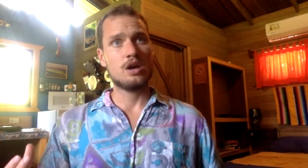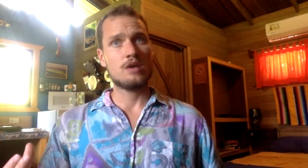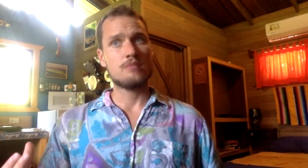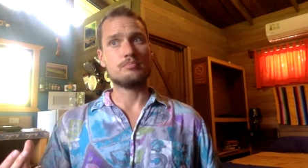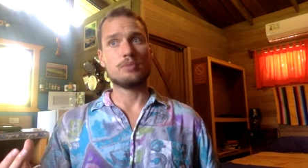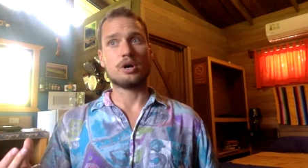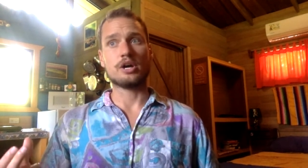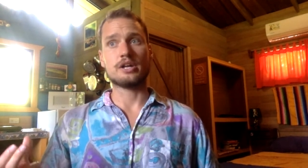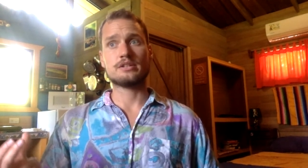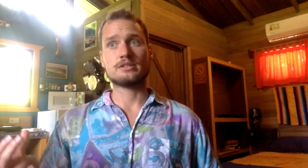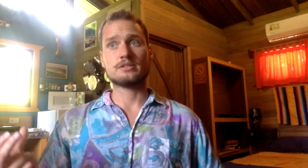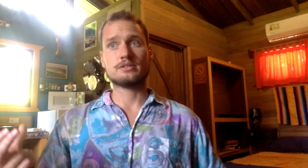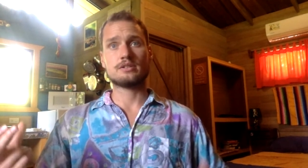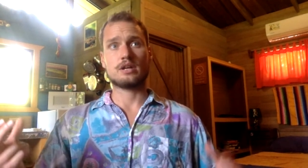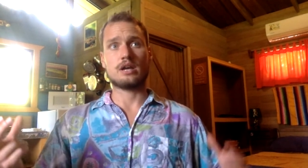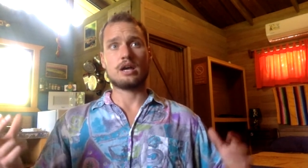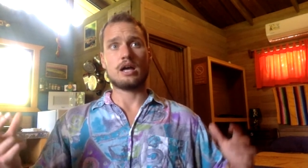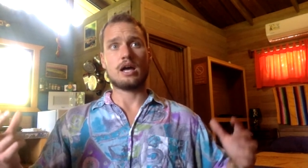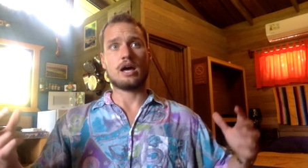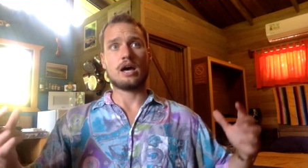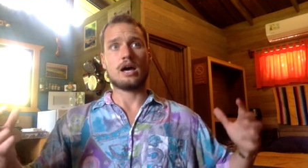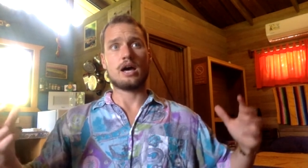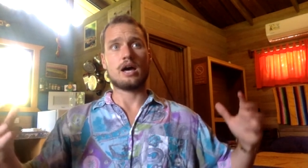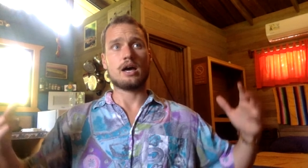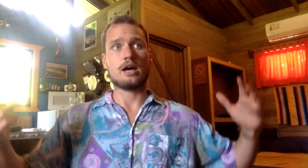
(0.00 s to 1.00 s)
But
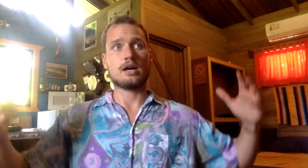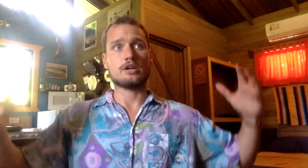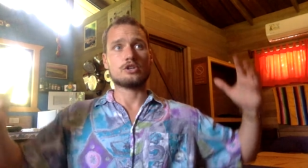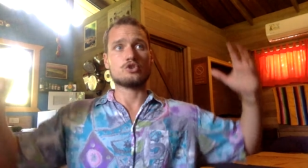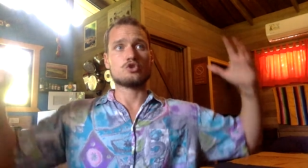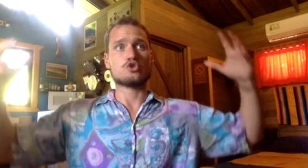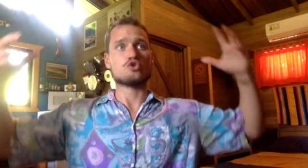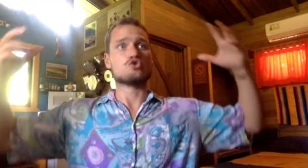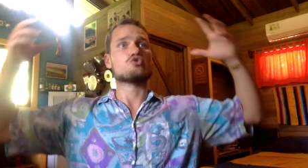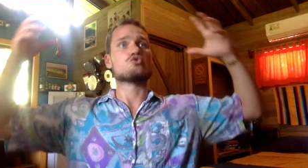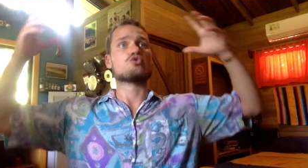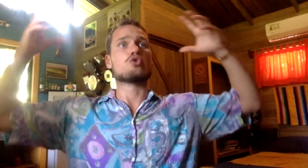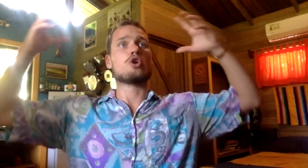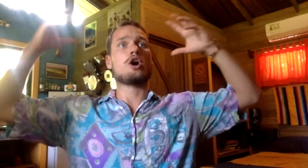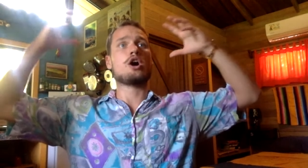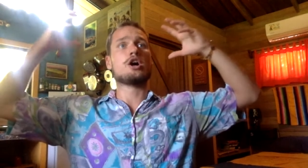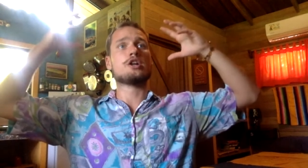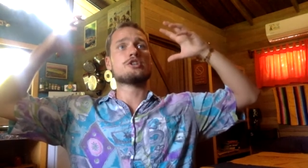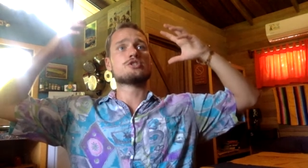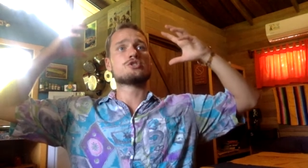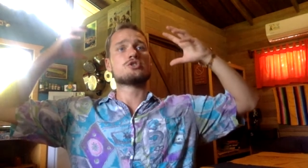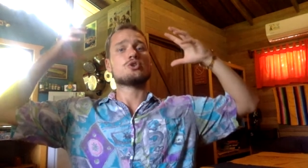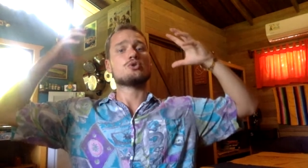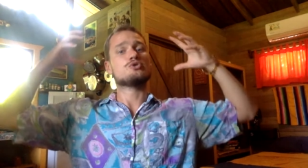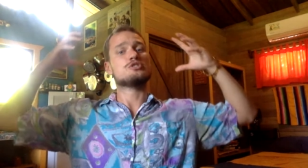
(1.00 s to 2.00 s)
uh, you're
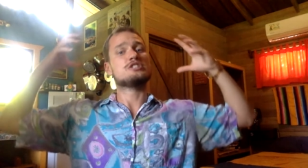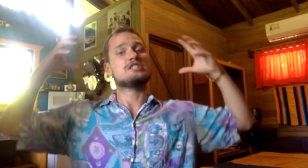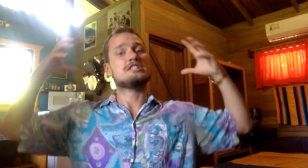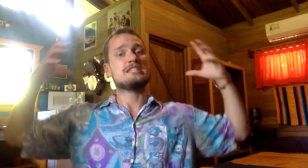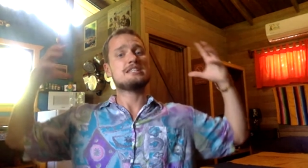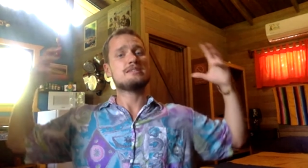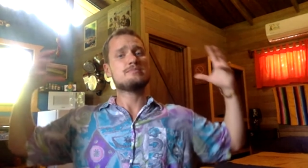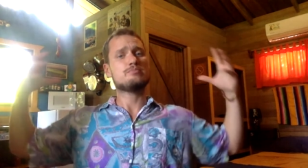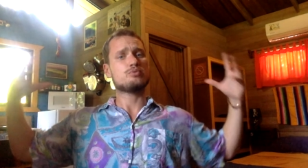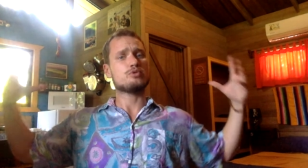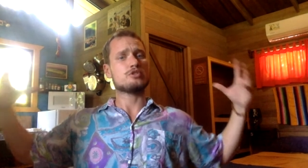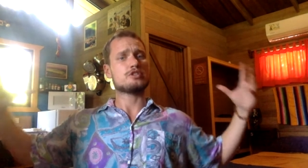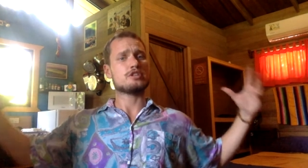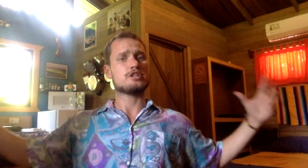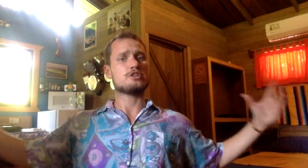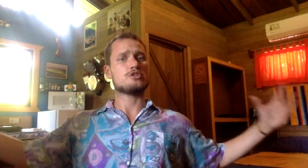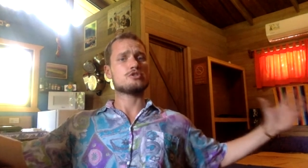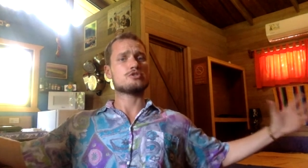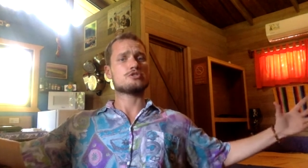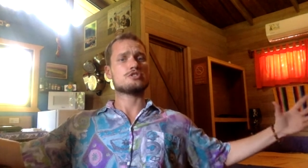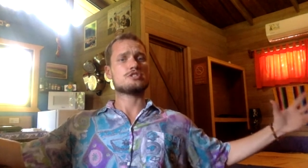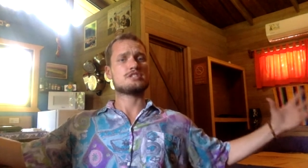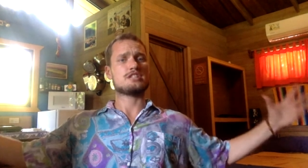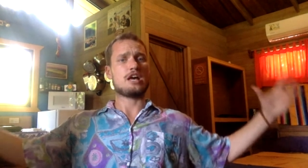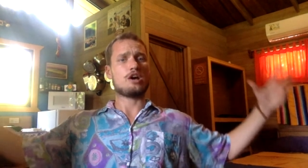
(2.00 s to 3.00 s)
drawn so deep within
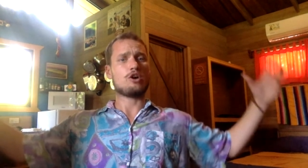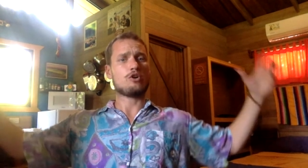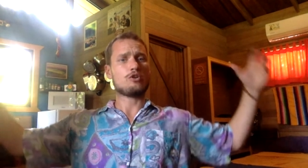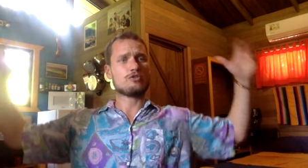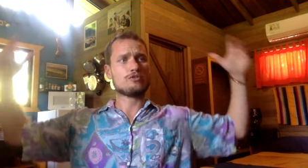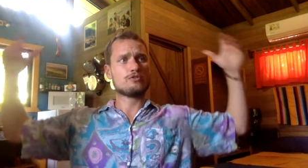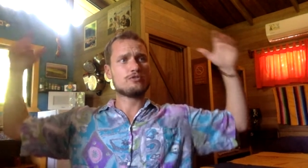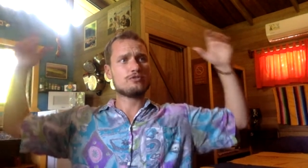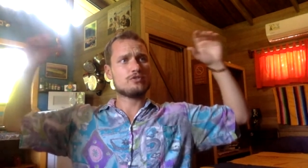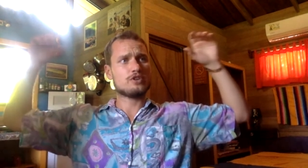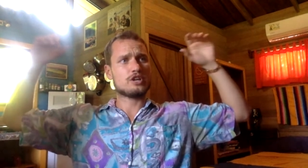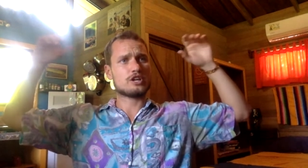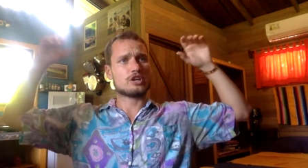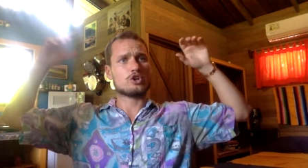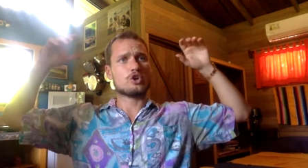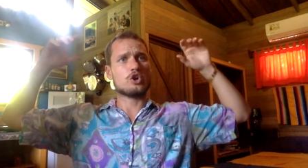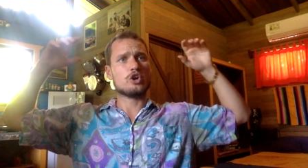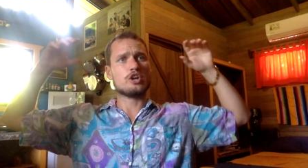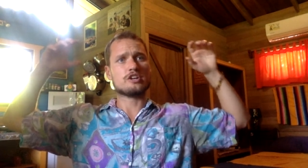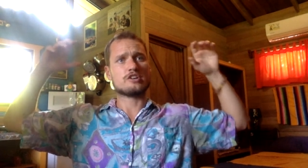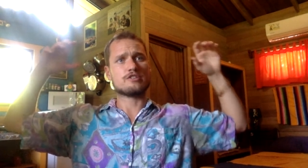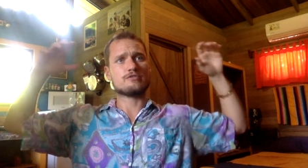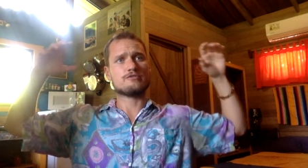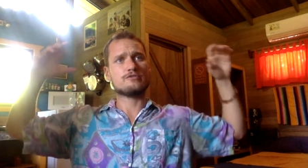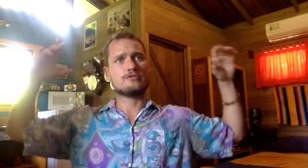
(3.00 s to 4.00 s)
yourself, it can
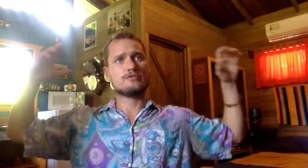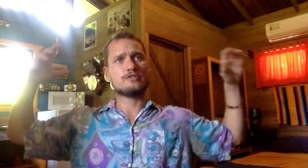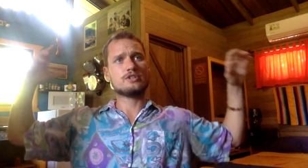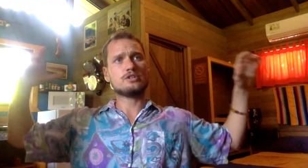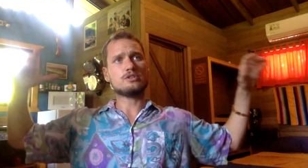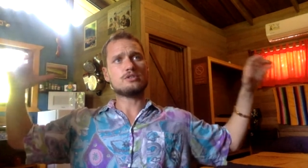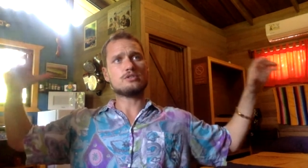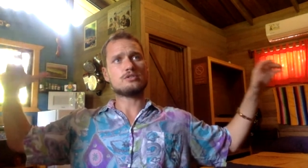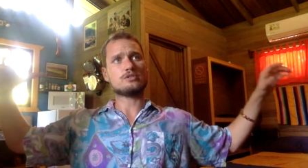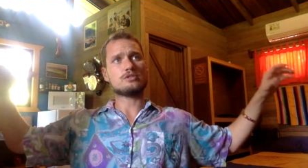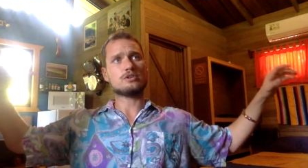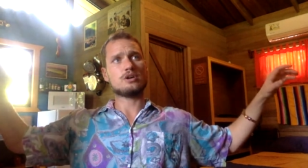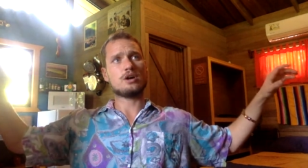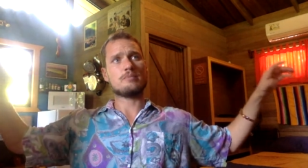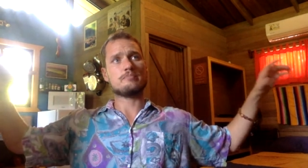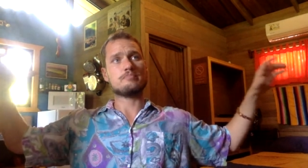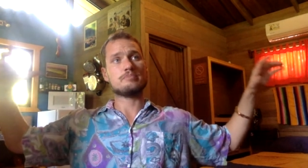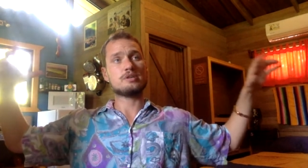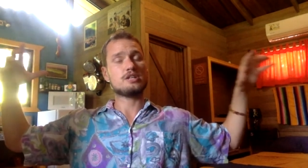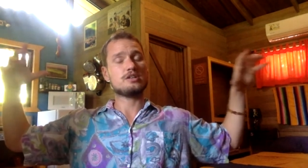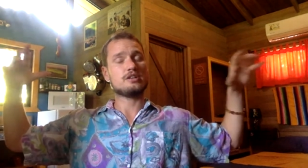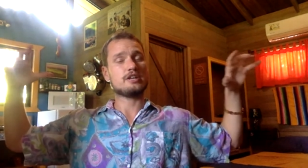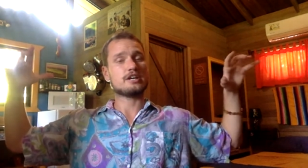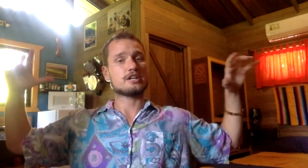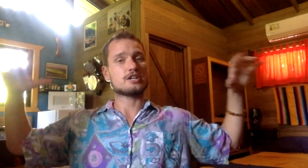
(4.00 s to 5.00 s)
it can feel a
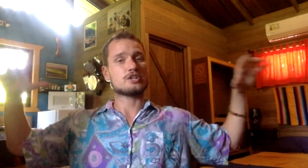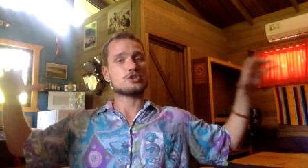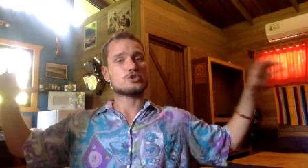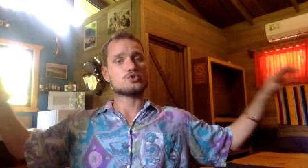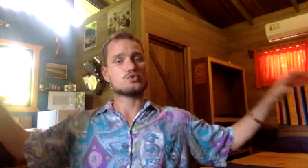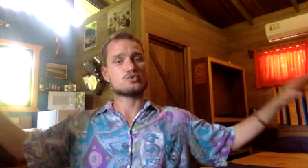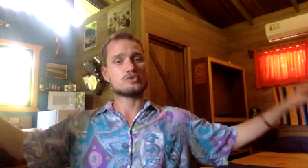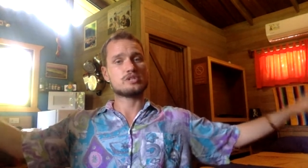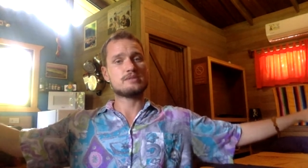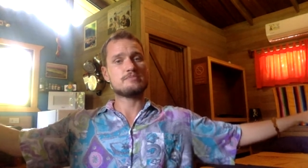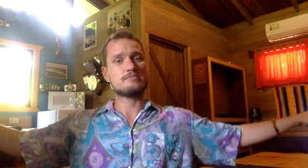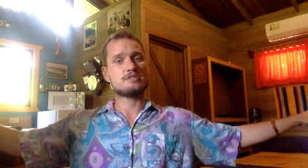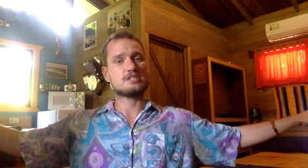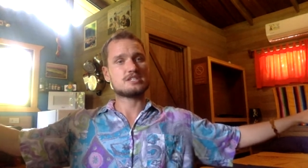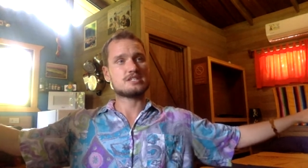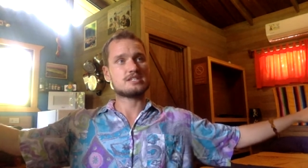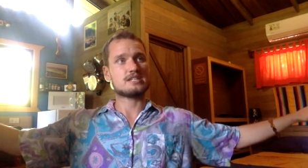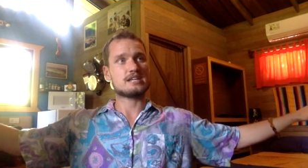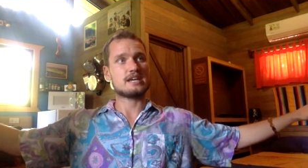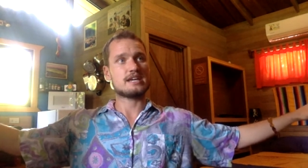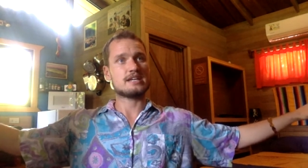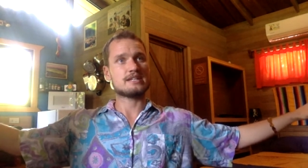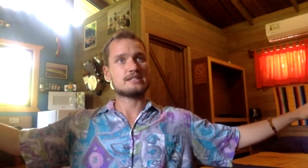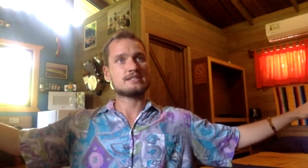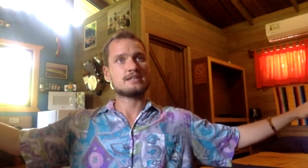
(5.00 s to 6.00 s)
bit like a dream
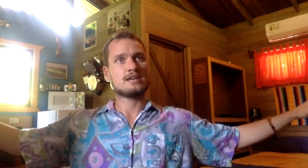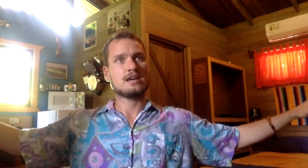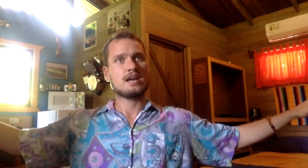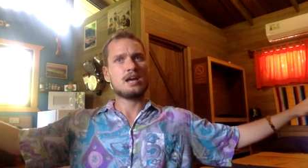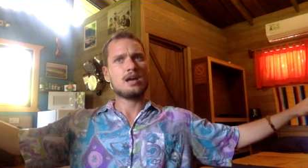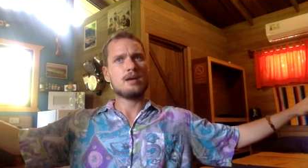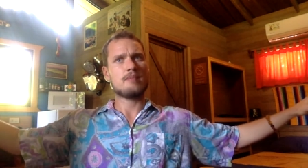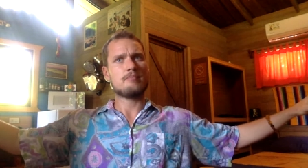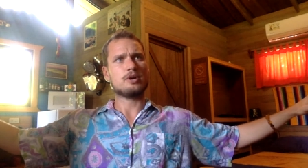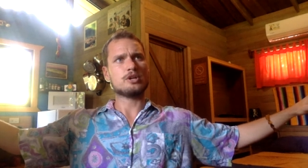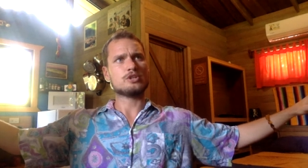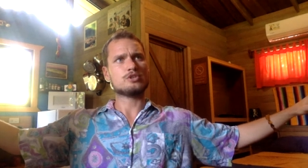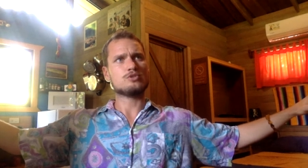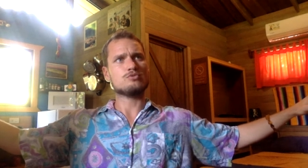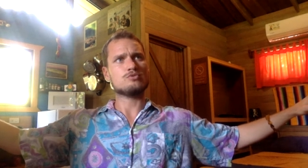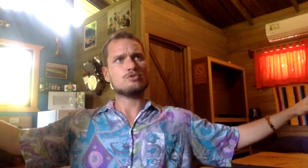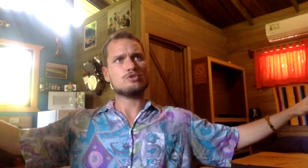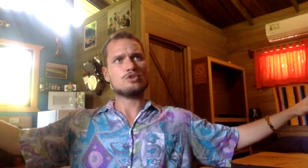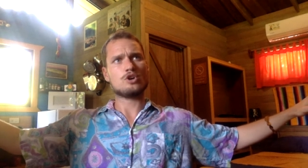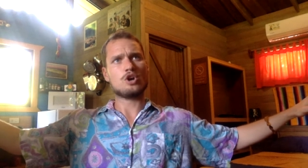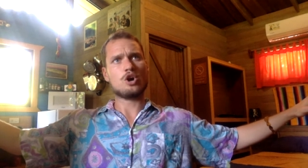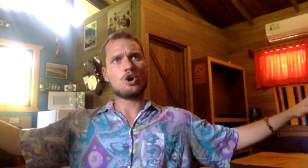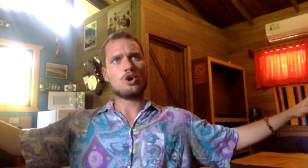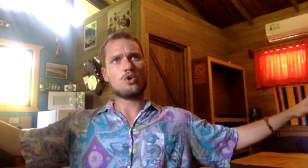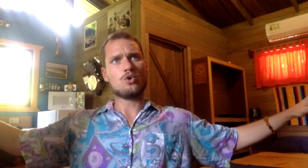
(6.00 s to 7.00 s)
state, but you
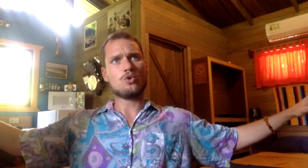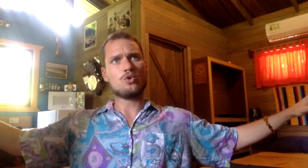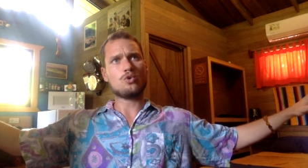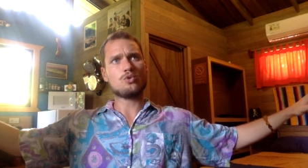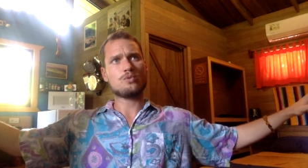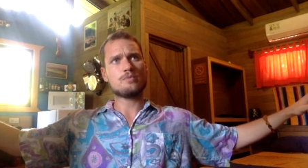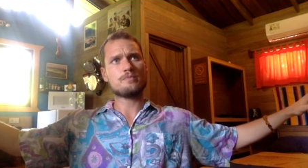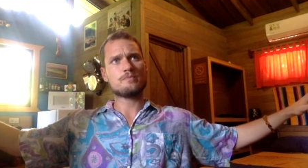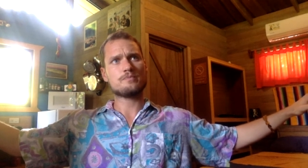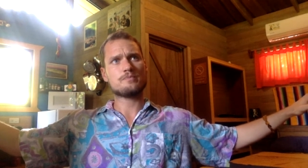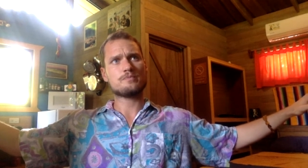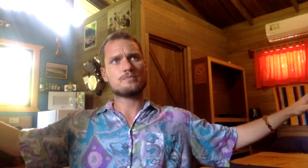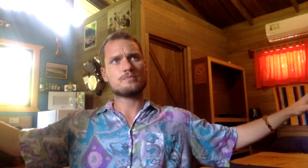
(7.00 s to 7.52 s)
know,